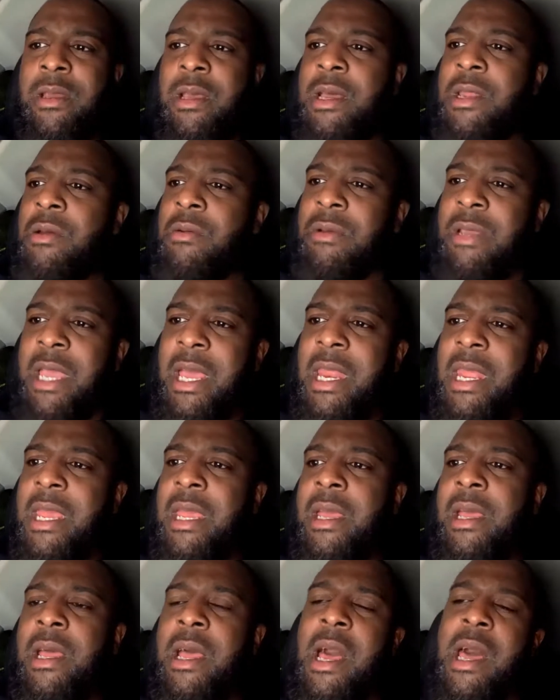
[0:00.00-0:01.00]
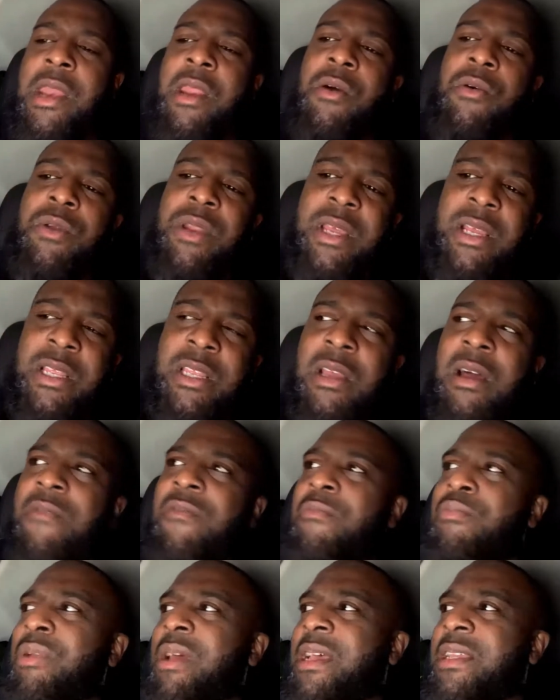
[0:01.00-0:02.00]
I don't get it. I know that
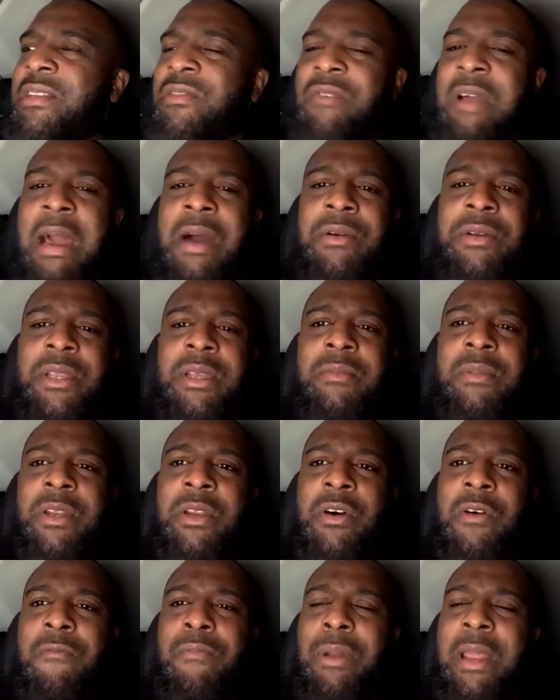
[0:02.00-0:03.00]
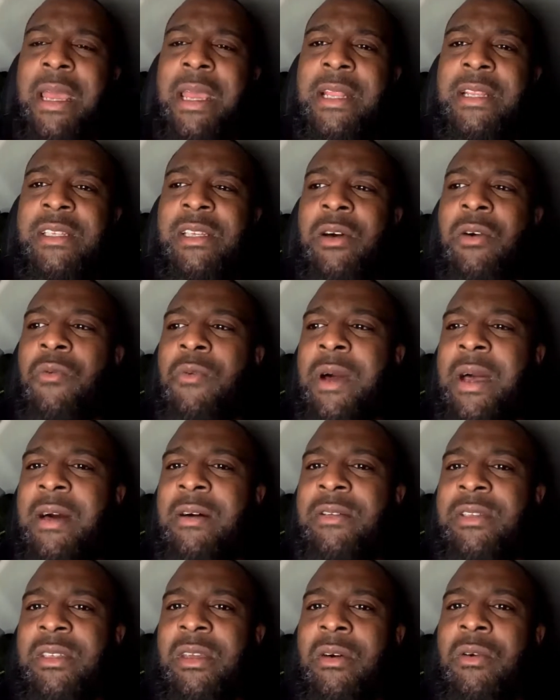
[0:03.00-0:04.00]
other players around him are not playing so
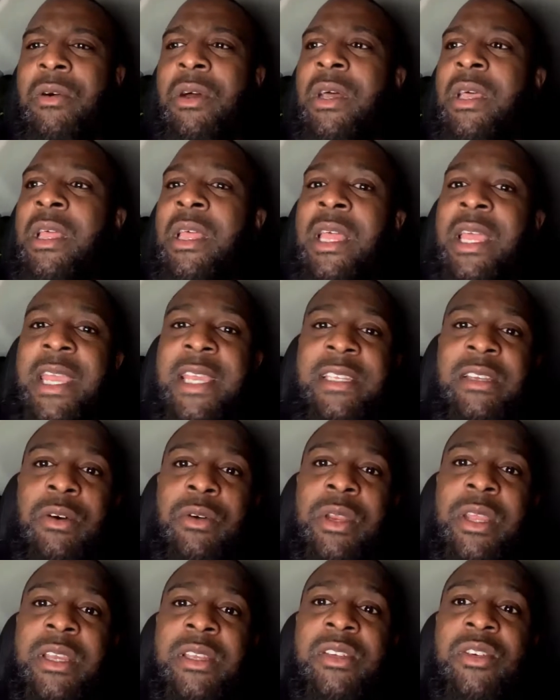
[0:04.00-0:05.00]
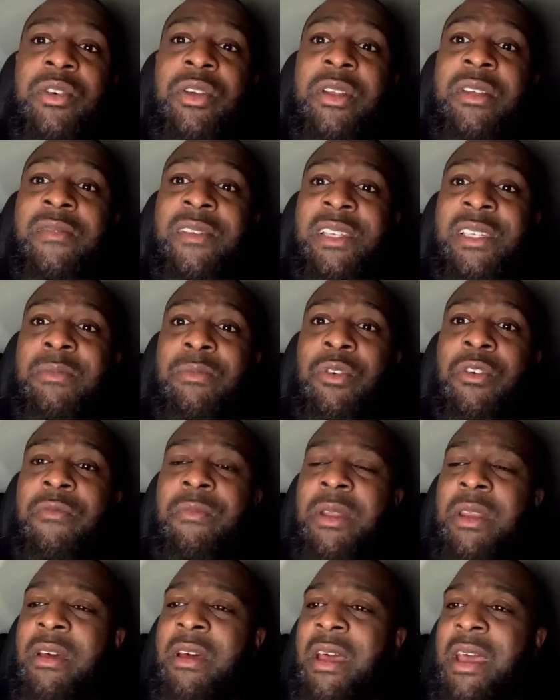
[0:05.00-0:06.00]
well, so he's only as good as his
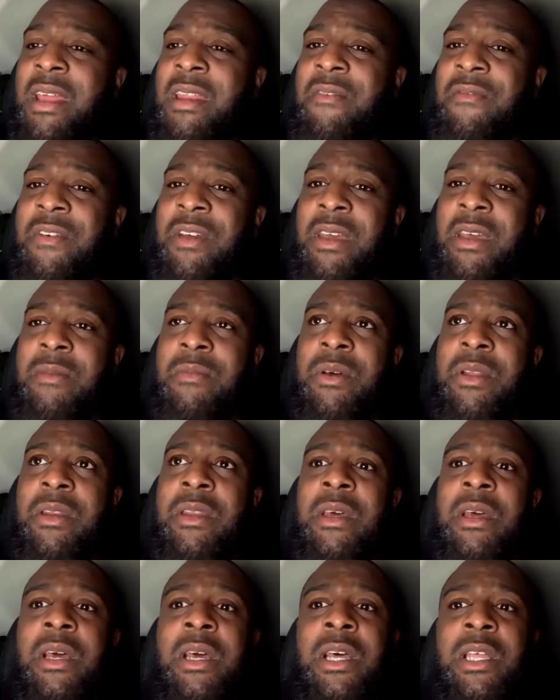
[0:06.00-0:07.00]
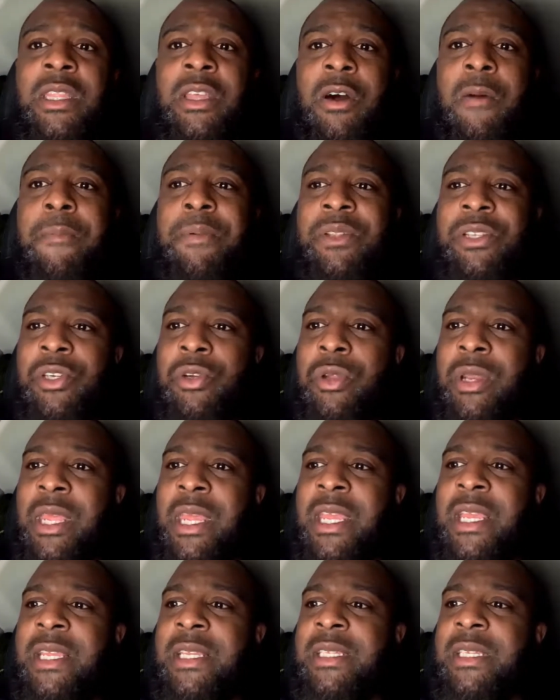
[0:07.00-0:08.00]
movement ahead of him and the
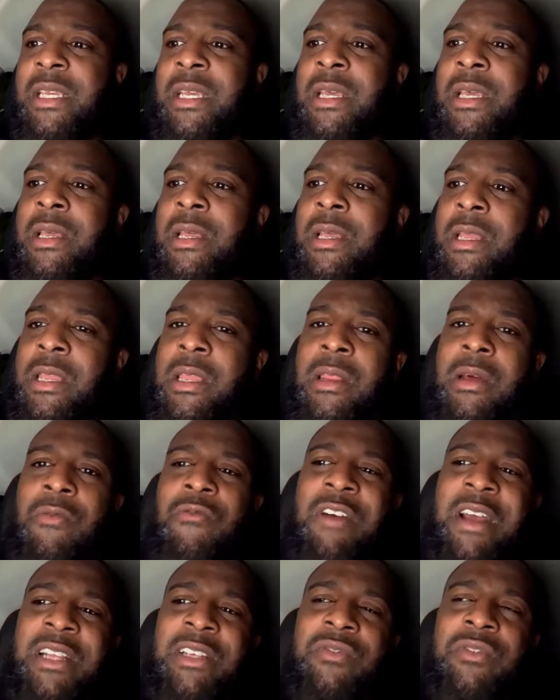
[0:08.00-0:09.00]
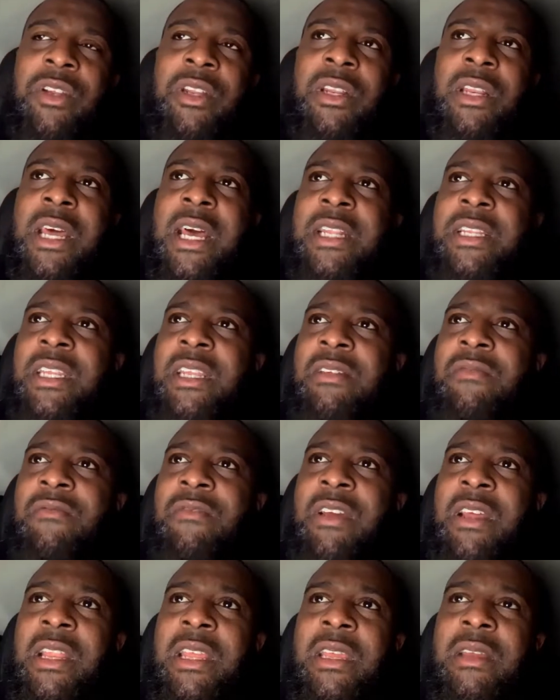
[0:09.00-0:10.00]
opportunities. Rashford and that
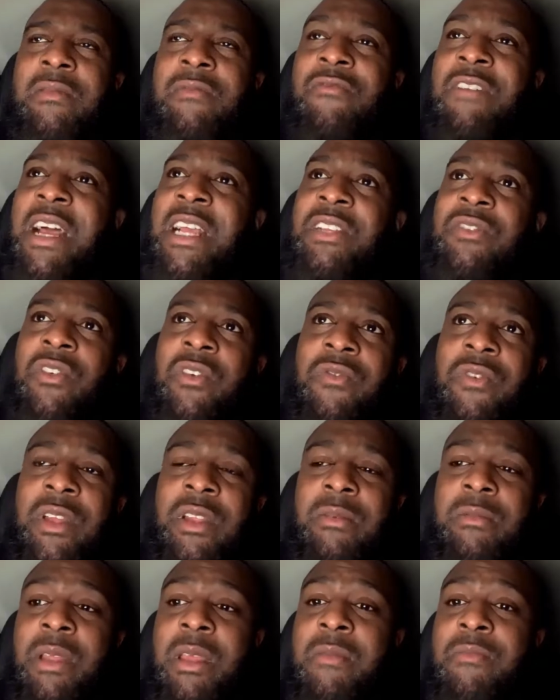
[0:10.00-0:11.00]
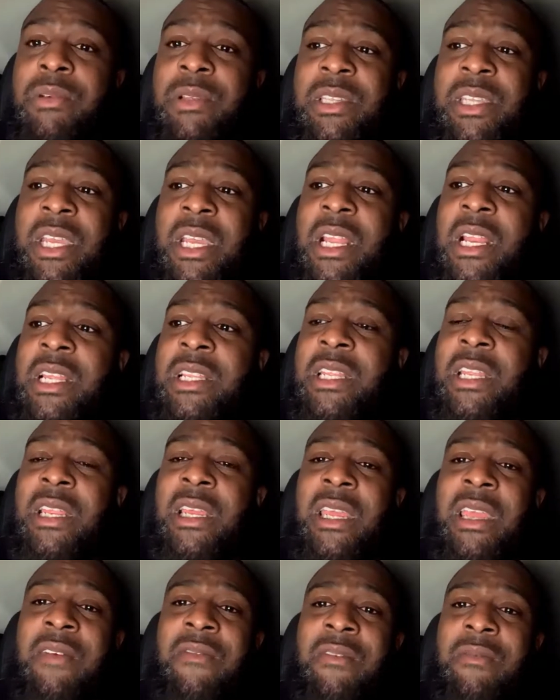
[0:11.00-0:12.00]
Rashford in particular
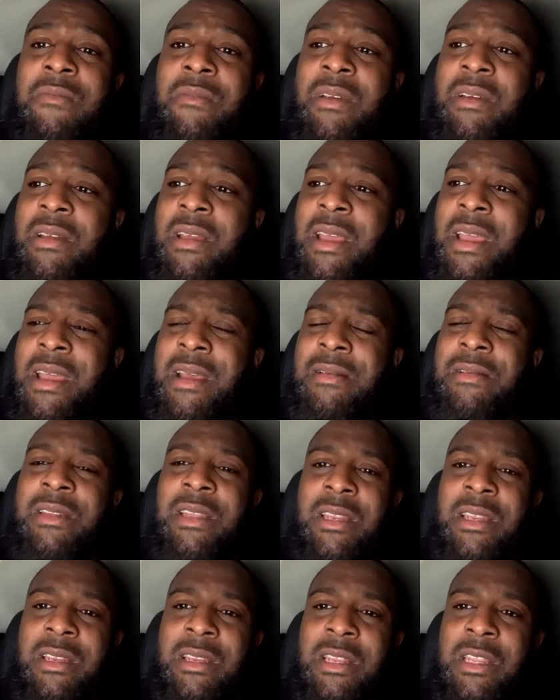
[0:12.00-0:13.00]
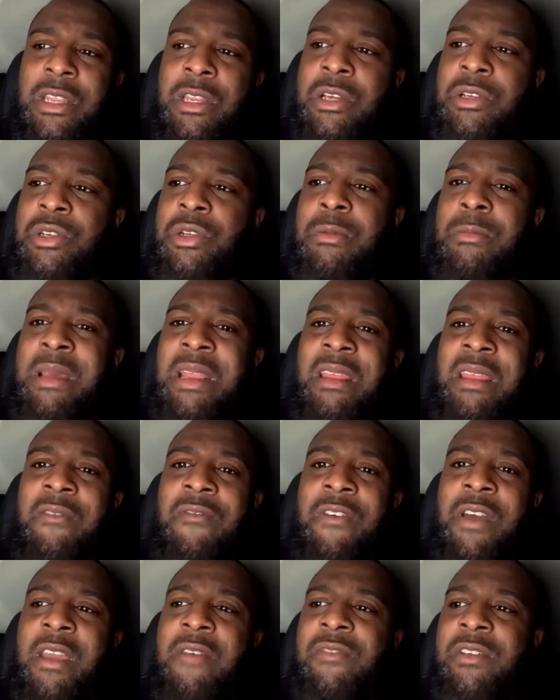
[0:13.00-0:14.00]
didn't do him any
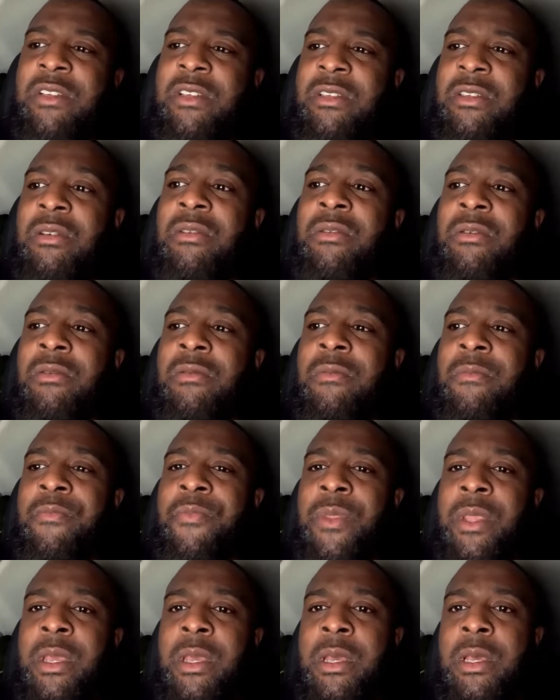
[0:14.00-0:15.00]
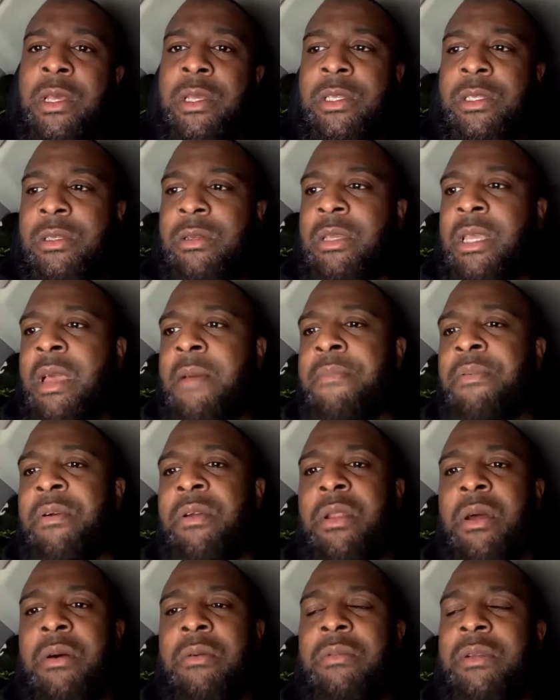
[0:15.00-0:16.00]
favors at all. So yeah,
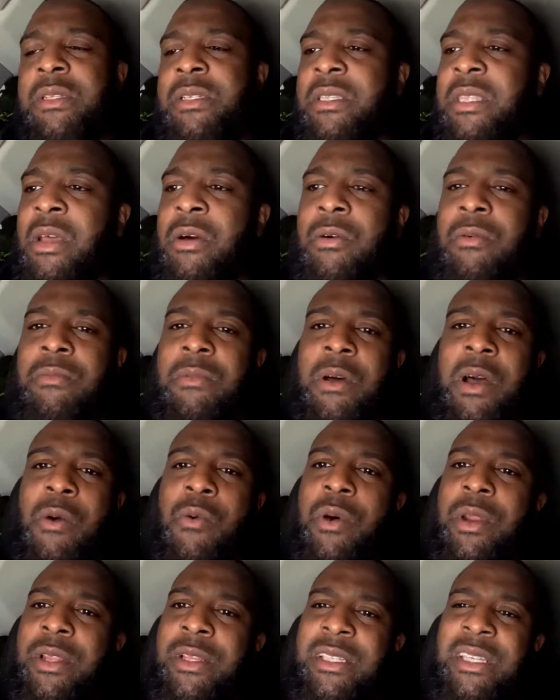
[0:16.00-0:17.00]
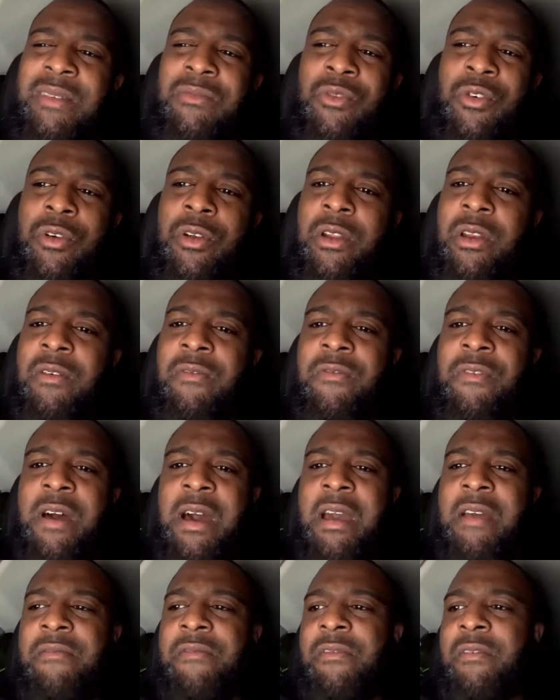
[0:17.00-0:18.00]
Bruno, still, I want to see more than a
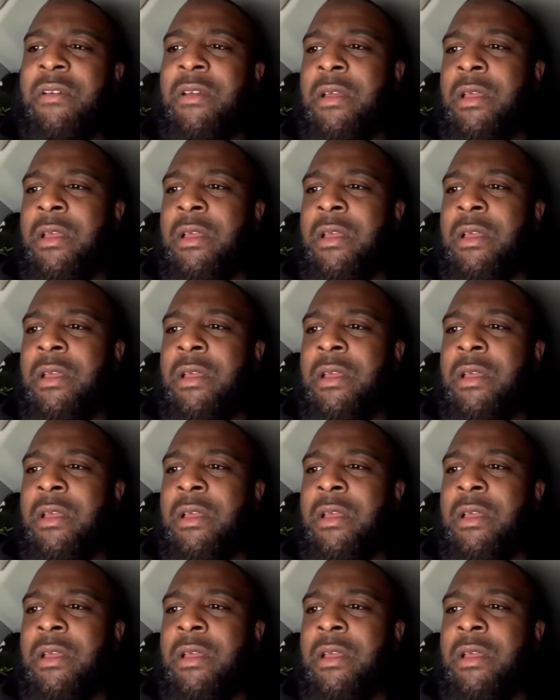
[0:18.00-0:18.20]
5.